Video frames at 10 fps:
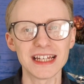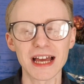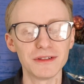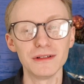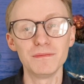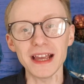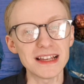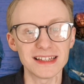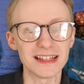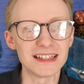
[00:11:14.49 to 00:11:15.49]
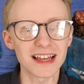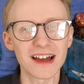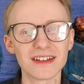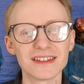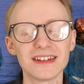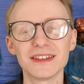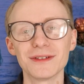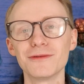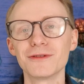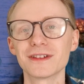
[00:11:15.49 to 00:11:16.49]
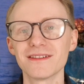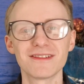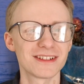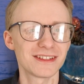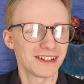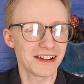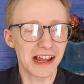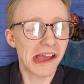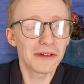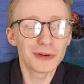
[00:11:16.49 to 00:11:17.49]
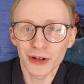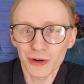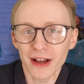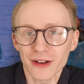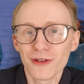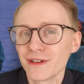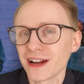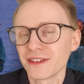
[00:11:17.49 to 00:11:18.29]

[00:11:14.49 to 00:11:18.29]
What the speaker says: Devil base is down underneath the water, which, you know, it all looked quite cool, really.